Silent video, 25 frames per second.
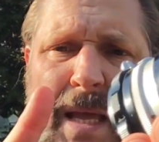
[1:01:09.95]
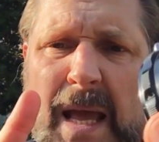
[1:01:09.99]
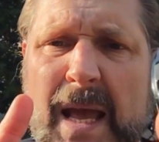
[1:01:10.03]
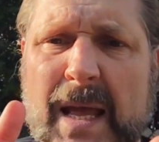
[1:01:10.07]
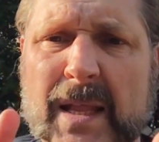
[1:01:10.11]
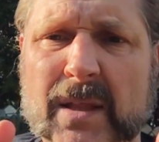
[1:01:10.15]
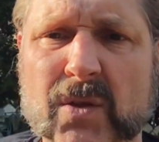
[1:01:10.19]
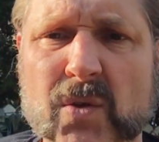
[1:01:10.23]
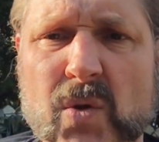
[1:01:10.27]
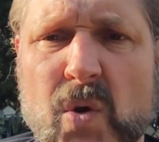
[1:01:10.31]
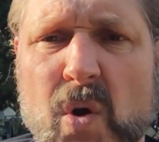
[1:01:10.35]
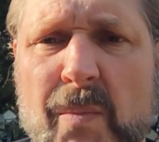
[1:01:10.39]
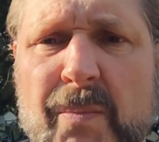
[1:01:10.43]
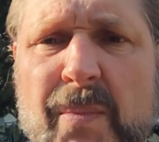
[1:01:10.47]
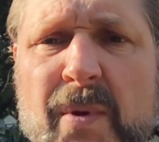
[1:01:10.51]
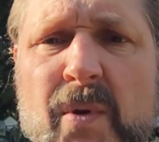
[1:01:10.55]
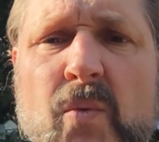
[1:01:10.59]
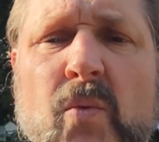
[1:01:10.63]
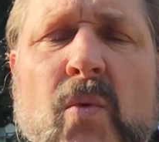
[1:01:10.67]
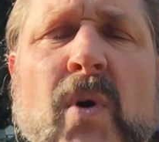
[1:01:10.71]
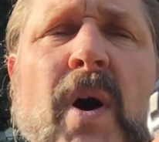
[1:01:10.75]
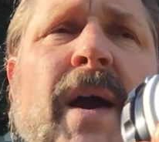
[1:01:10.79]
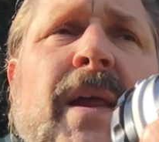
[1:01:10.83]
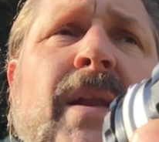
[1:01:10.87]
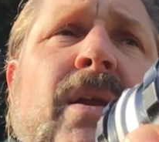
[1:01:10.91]
and to
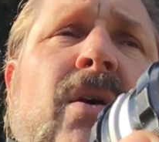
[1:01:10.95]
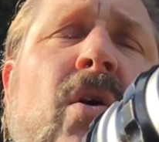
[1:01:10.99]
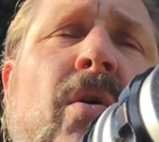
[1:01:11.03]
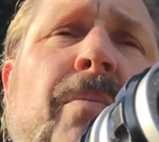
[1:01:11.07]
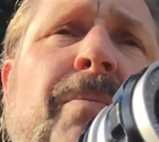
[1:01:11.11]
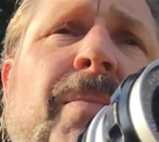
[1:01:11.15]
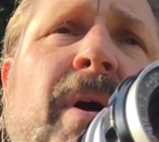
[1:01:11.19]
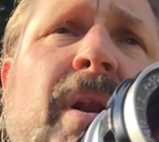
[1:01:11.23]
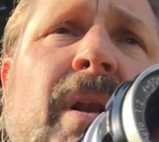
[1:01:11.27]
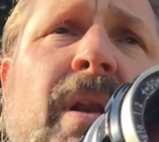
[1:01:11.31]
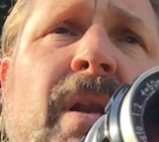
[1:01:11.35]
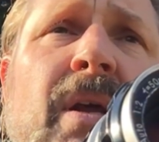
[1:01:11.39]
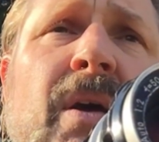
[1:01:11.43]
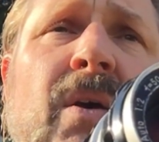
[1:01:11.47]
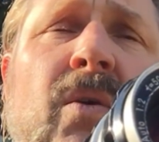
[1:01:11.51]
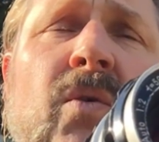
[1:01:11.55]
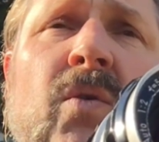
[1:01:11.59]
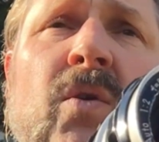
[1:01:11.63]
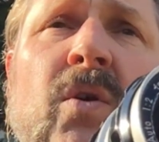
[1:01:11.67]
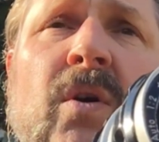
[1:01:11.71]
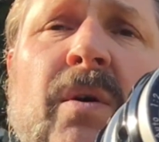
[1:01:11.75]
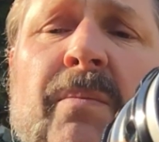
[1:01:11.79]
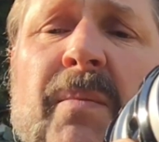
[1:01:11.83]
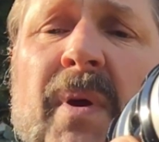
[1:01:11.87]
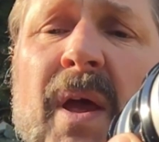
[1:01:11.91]
open wide open,
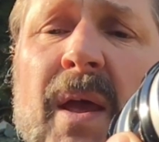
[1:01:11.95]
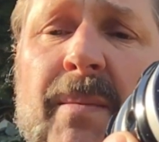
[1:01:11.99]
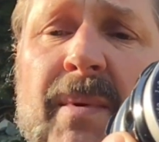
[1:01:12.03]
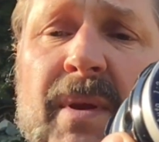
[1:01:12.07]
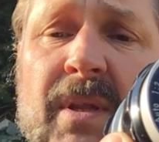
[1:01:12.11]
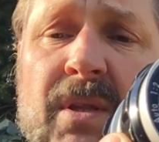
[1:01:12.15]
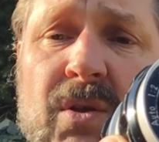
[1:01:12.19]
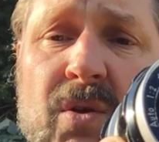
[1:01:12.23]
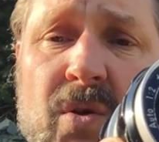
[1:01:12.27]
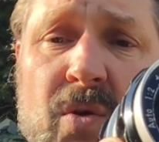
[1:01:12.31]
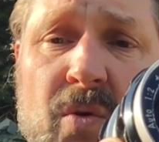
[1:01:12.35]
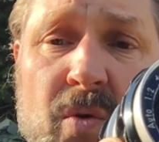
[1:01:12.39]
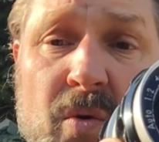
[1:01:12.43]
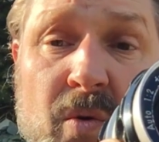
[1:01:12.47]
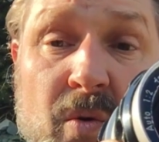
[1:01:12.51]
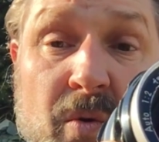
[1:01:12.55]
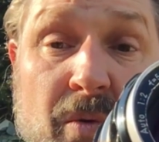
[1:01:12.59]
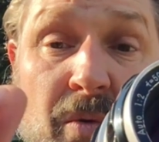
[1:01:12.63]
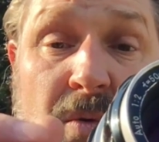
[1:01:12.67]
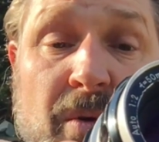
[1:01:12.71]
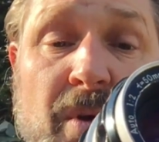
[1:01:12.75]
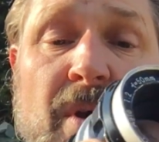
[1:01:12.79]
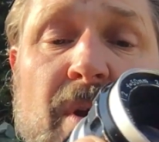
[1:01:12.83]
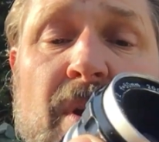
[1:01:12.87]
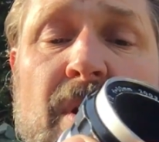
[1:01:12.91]
or maybe to
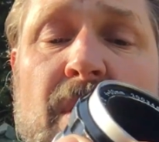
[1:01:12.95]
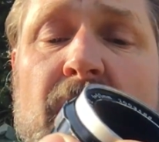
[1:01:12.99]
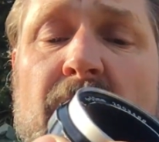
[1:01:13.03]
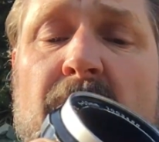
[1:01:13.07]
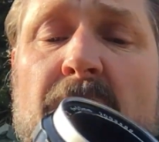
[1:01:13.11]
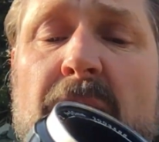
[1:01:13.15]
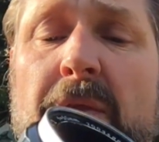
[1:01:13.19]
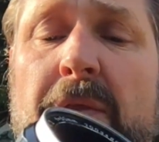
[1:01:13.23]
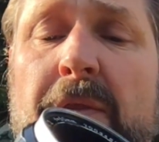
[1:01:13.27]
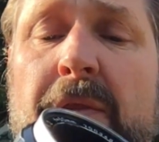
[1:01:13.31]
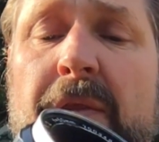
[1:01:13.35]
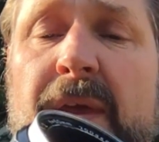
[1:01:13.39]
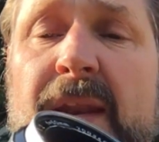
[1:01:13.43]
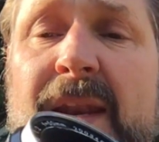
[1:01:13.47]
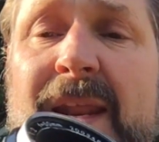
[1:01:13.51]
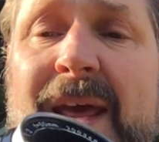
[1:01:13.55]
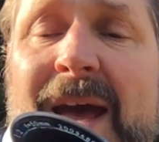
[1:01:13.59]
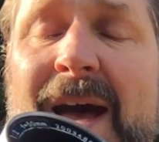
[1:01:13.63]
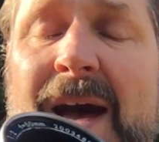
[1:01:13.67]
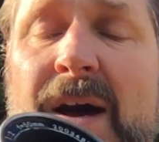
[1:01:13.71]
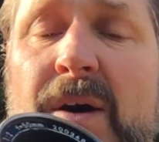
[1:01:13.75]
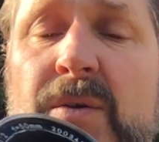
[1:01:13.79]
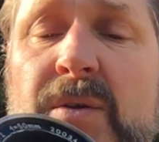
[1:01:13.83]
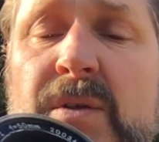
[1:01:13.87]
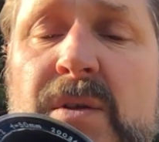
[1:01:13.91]
thin
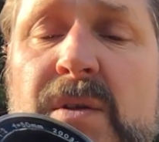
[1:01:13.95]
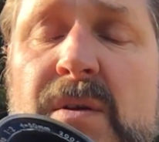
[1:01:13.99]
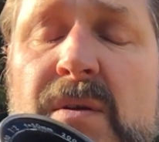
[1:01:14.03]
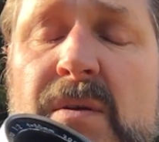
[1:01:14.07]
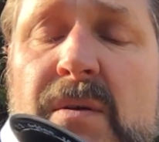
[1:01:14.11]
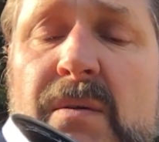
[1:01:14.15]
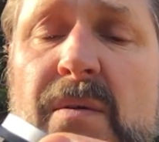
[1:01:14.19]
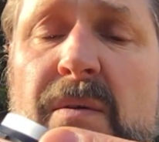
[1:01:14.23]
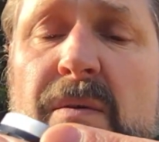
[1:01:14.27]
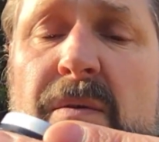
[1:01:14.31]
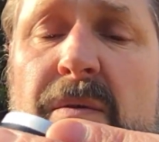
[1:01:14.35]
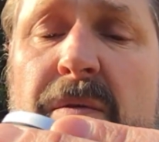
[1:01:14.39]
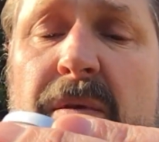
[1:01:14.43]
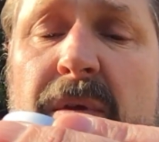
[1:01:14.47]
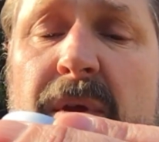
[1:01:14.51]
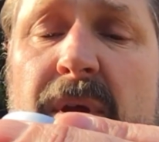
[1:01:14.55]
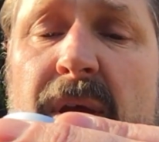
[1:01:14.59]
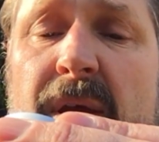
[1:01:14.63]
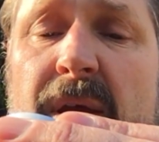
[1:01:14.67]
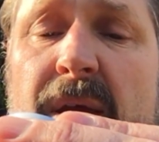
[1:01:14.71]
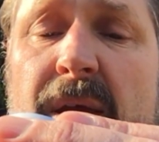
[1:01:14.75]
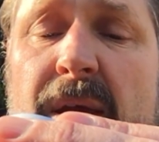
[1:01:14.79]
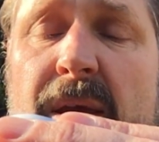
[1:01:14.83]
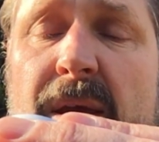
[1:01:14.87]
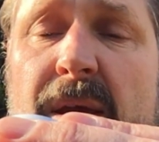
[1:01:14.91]
out
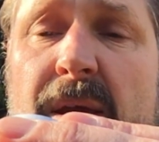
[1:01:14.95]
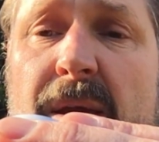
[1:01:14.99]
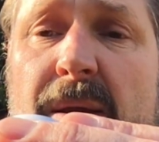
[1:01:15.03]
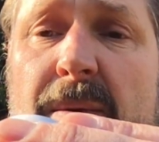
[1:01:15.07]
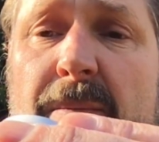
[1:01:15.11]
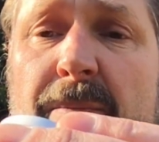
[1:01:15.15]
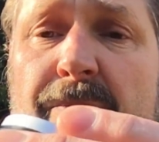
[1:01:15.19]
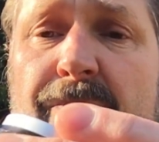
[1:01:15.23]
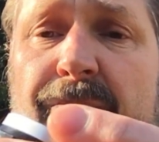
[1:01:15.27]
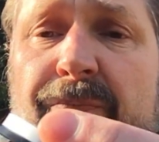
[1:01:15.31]
the